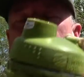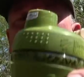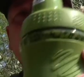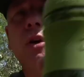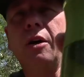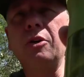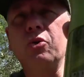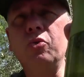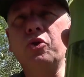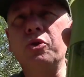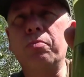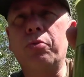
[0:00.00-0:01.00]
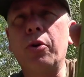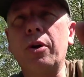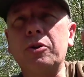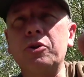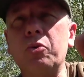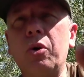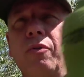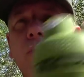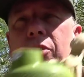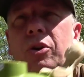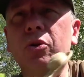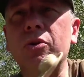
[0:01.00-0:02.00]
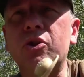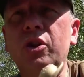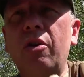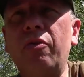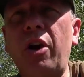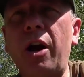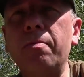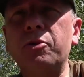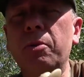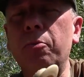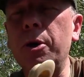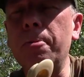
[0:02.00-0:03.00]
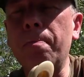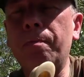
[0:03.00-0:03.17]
So it's awesome product as well if you want to do a stealth camp somewhere.